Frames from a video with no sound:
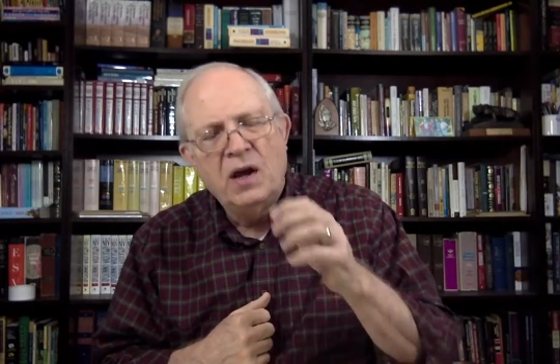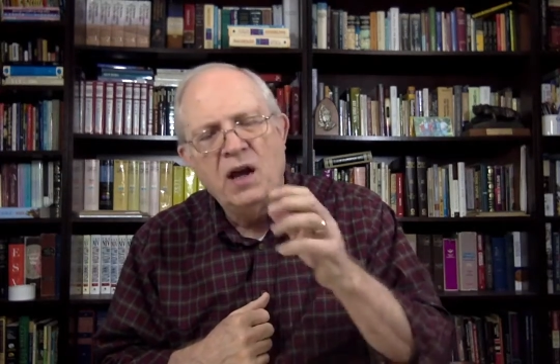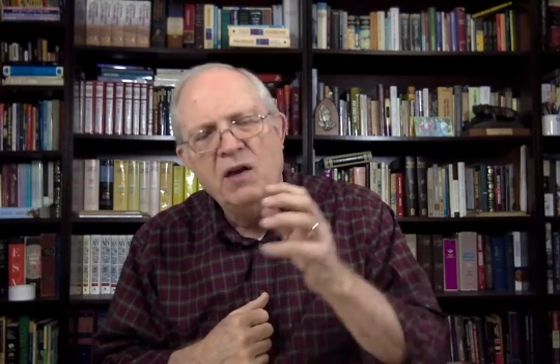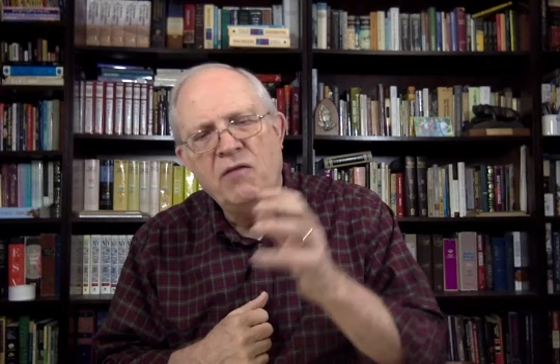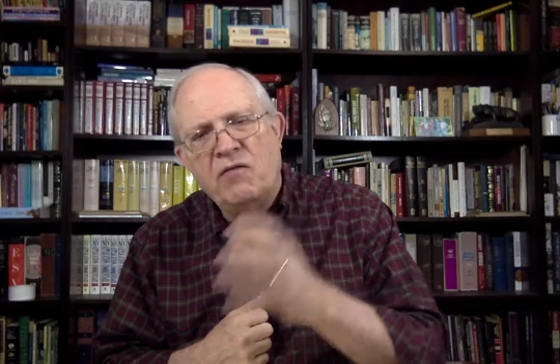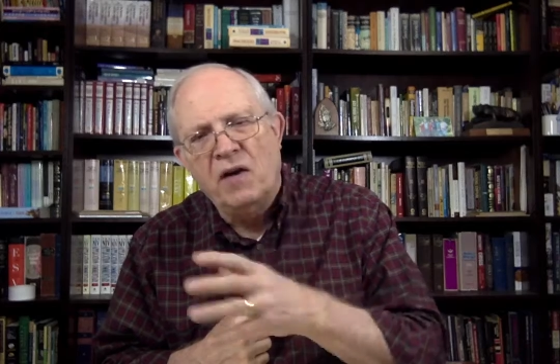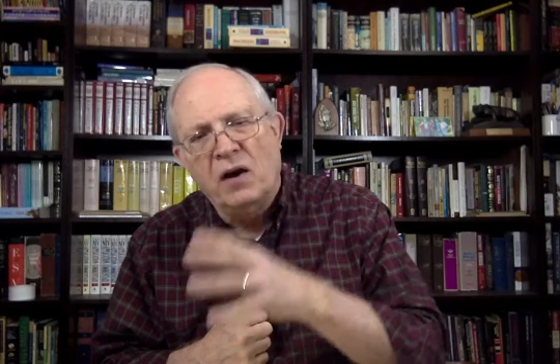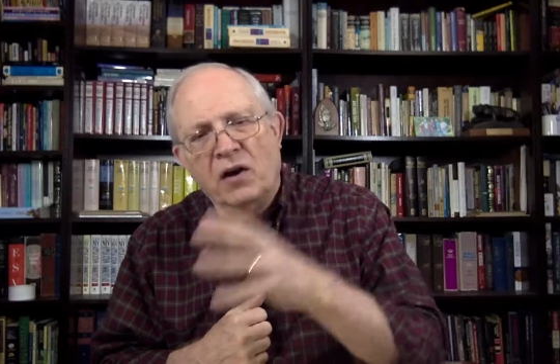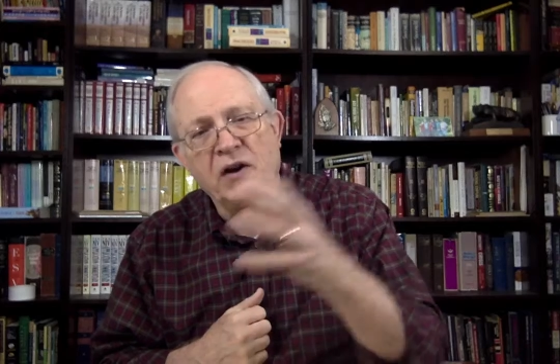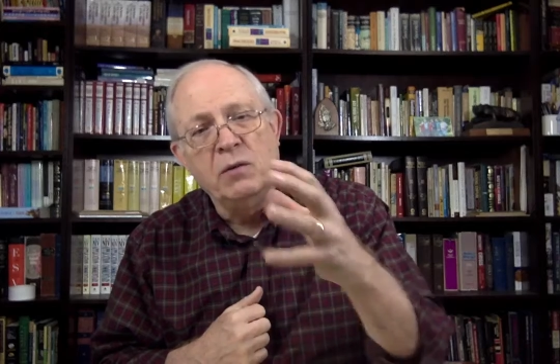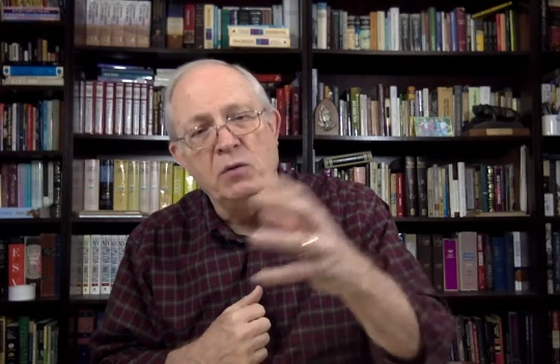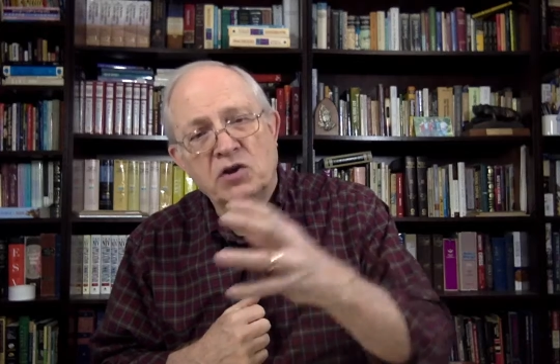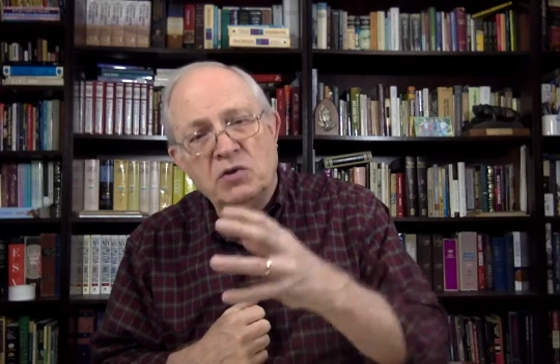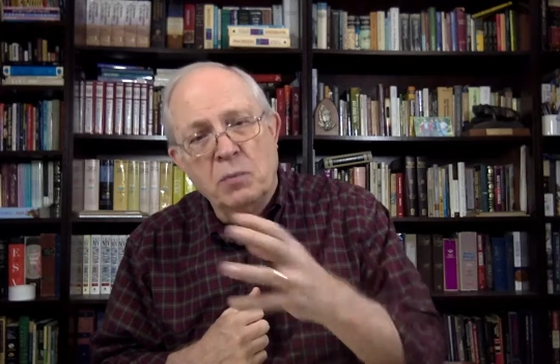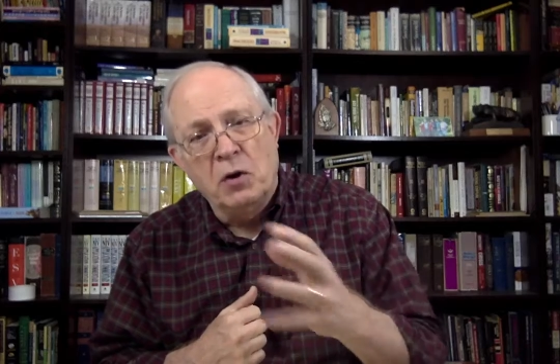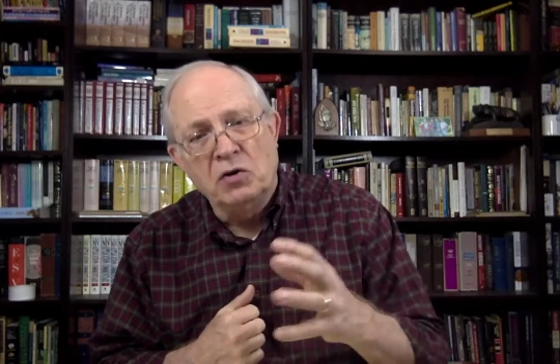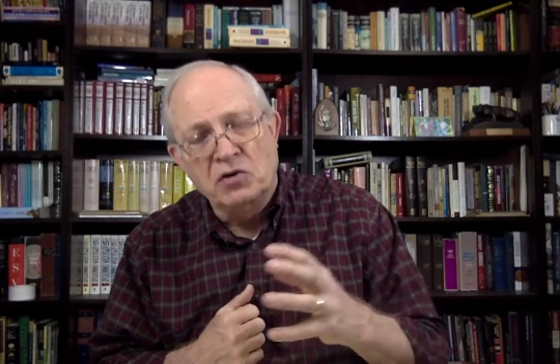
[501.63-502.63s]
He felt he
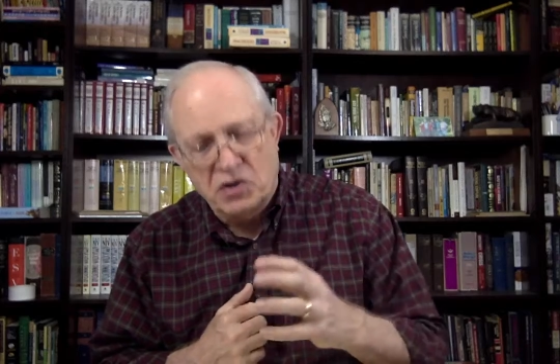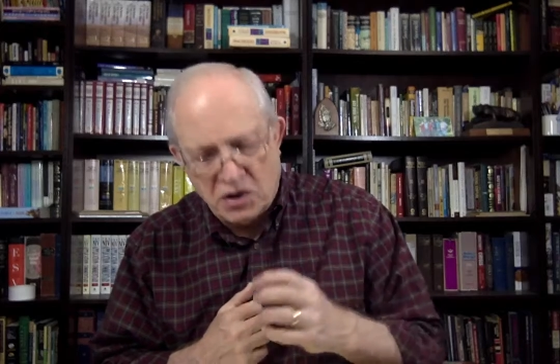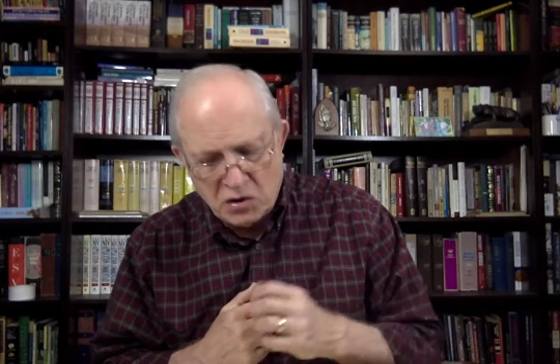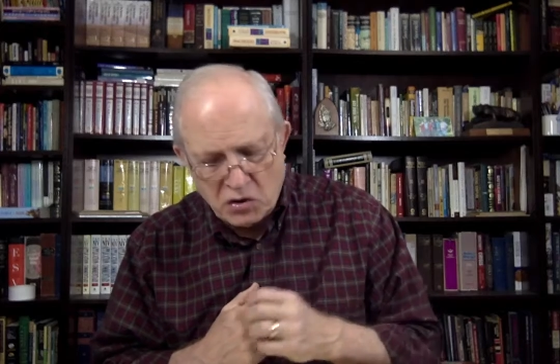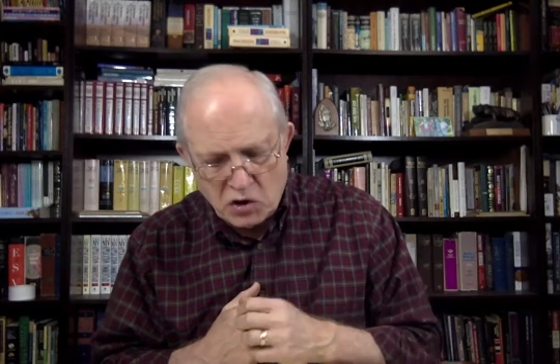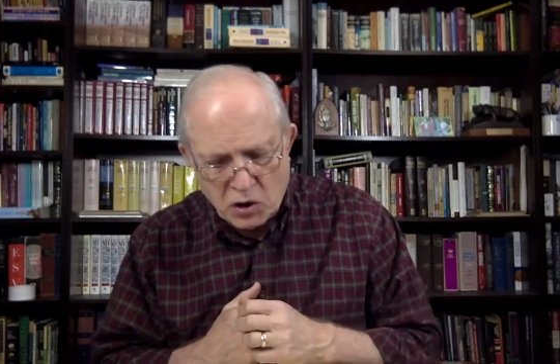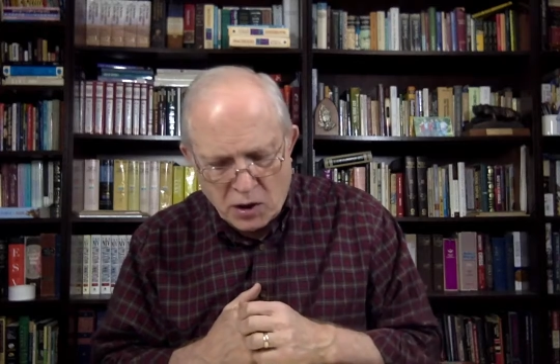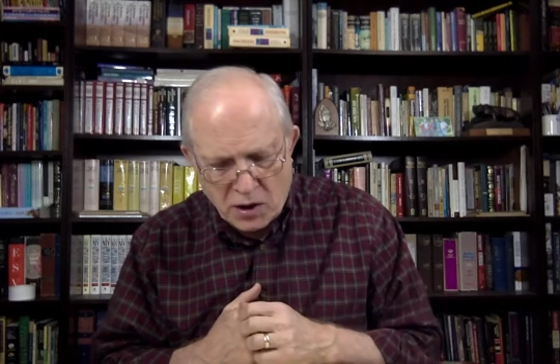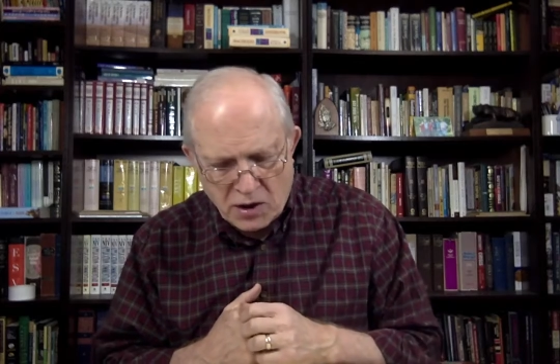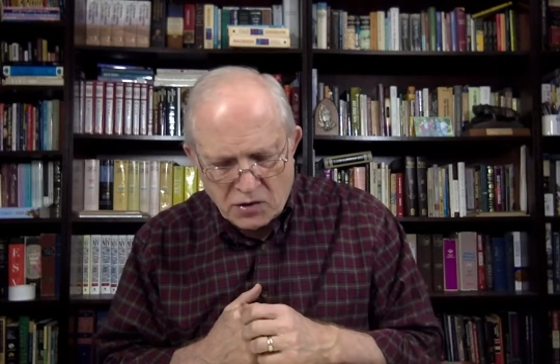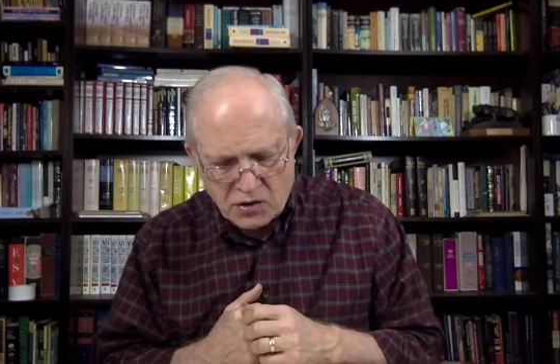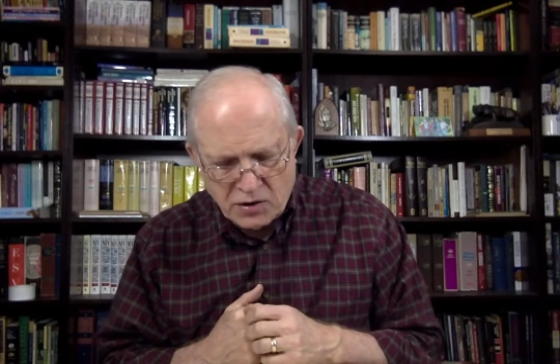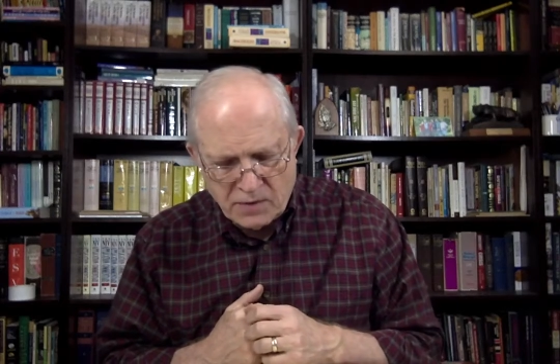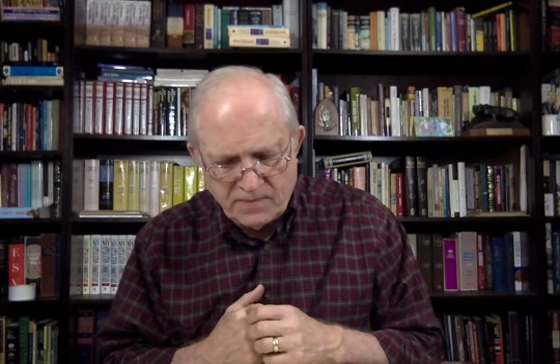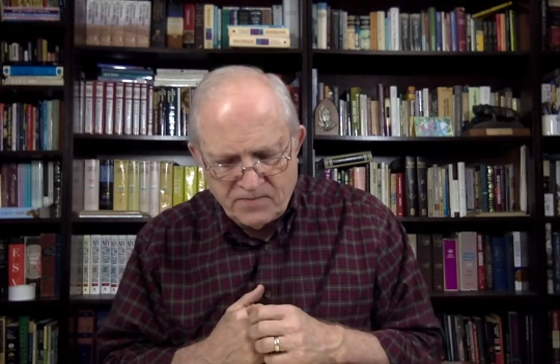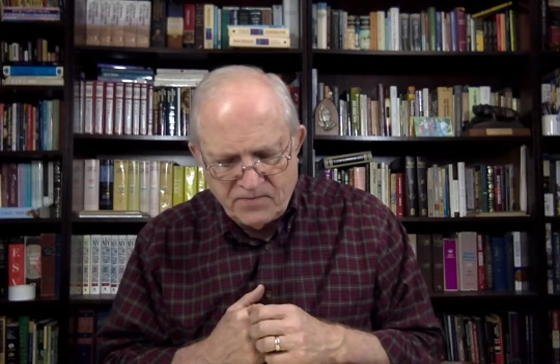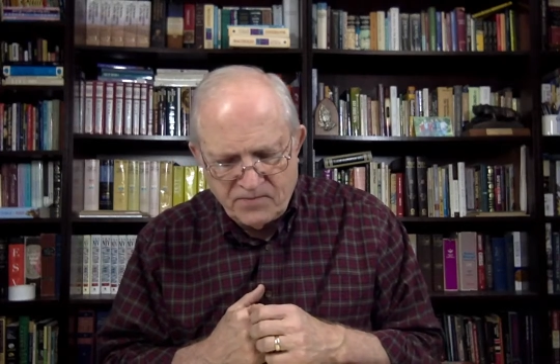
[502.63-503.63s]
was most in charge.